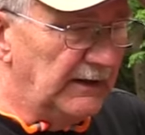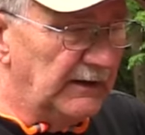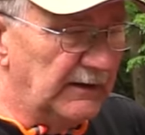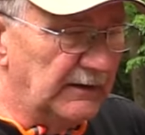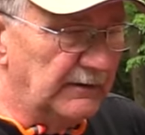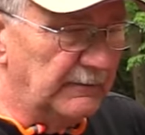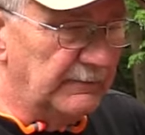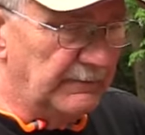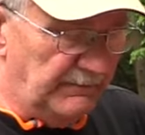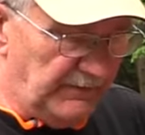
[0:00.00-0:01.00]
uh
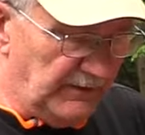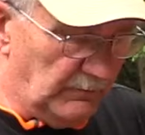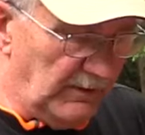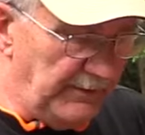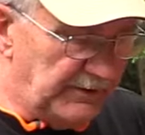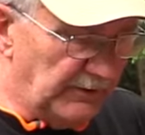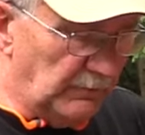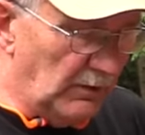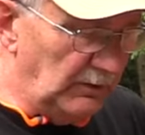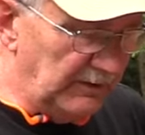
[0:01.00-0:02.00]
the Remington
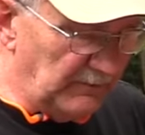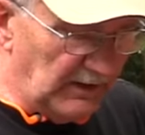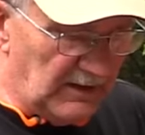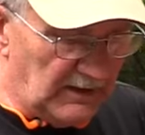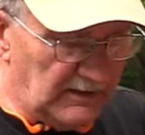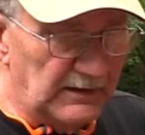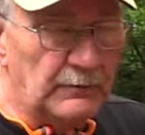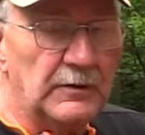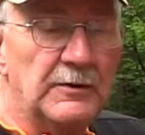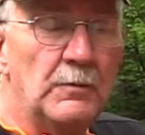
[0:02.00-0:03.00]
Rolling Block, there
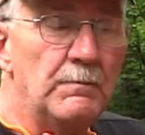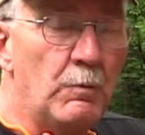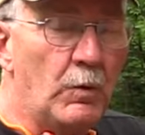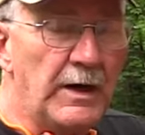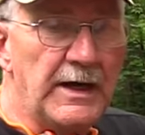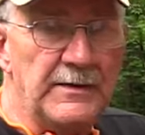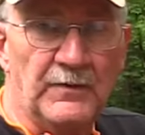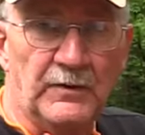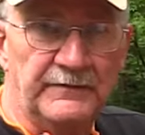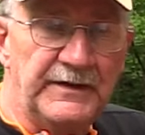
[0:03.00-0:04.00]
were way
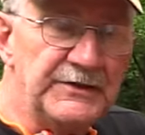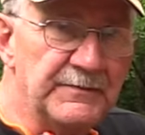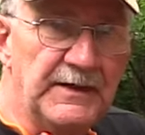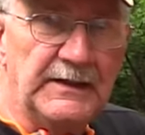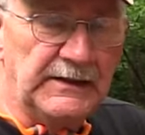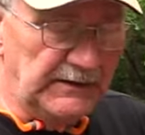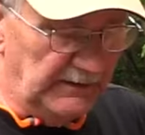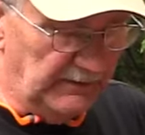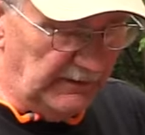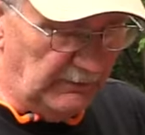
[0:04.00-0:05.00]
more of these made.
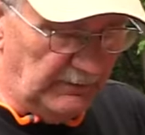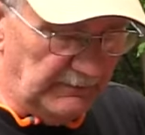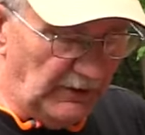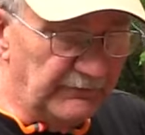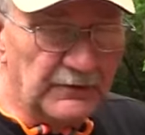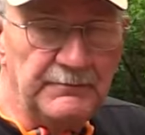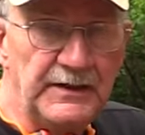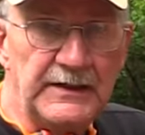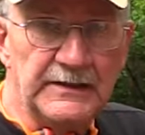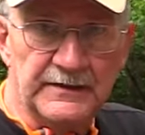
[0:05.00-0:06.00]
There were over a
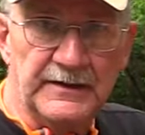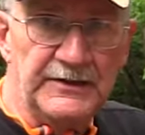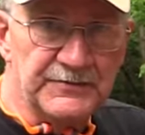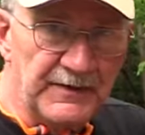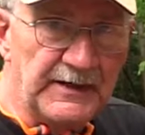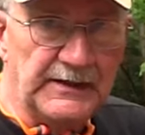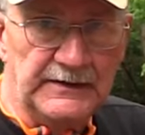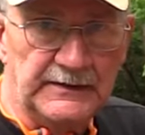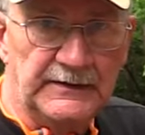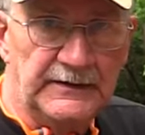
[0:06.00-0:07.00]
million of these
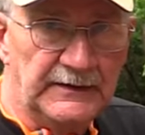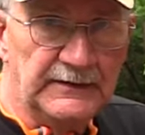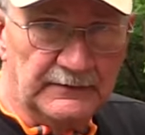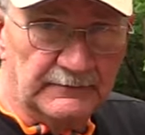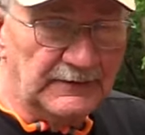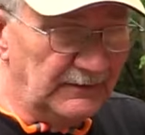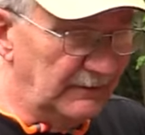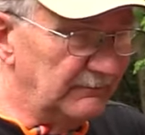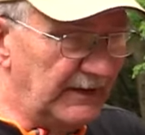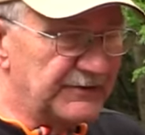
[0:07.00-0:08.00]
made,
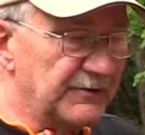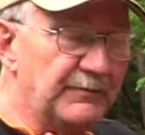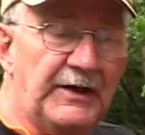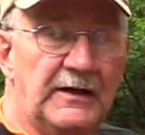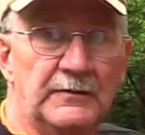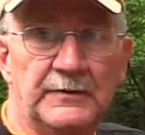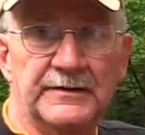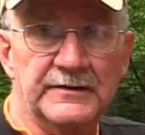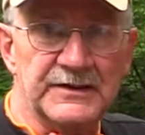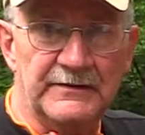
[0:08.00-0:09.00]
as compared
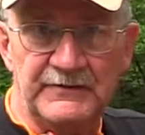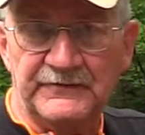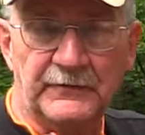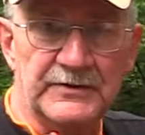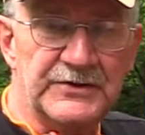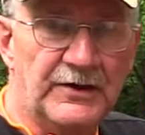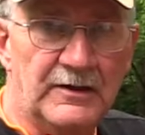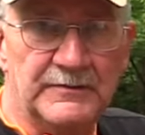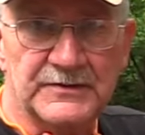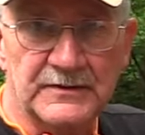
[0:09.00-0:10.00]
with the seventy-four
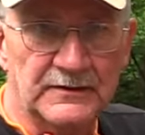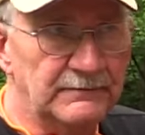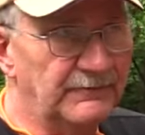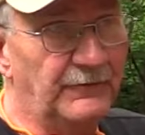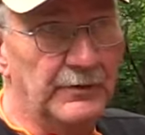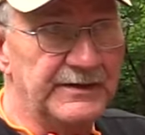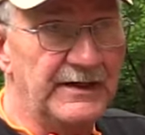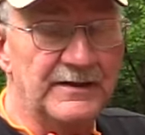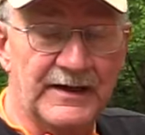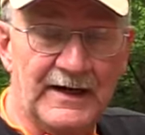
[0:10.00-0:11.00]
Sharps, uh,
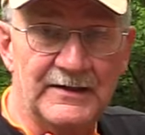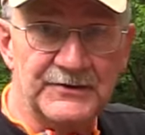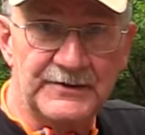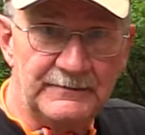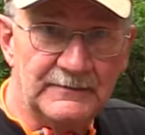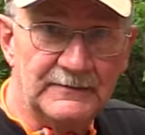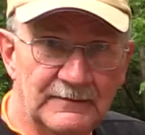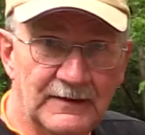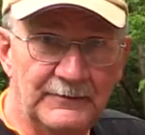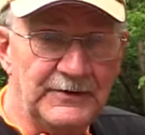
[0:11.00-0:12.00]
fourteen thousand.
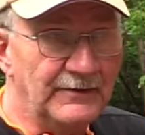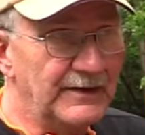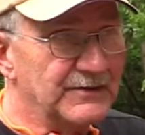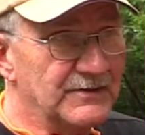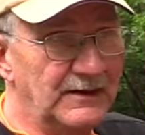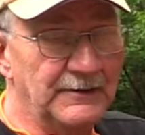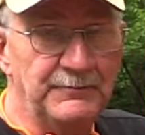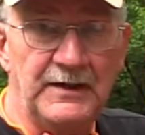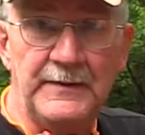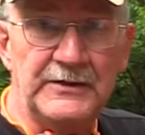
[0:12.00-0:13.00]
I mean, you know, that's like a
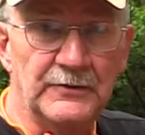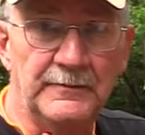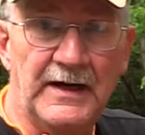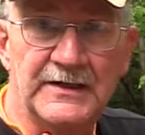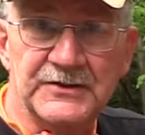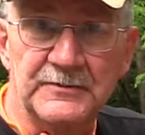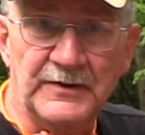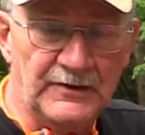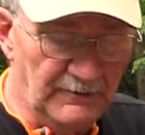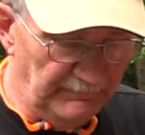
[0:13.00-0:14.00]
B B to a
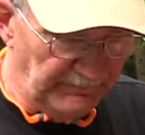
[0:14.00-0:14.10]
basketball.